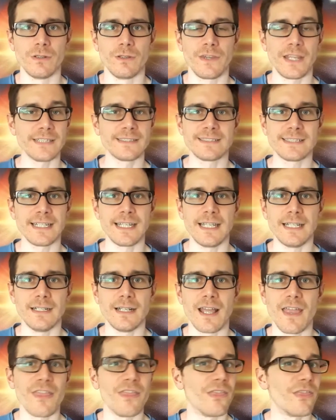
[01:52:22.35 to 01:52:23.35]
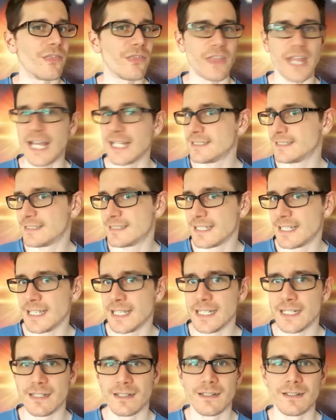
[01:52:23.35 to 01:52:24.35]
That's it. That's
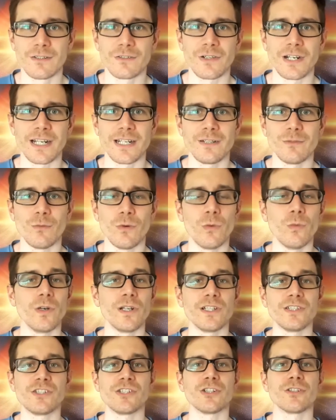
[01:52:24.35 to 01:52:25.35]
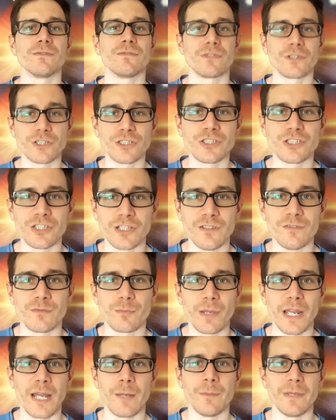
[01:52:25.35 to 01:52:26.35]
it, right? Well, what is your version
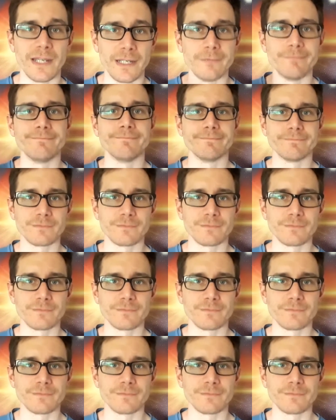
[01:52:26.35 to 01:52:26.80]
of Batman?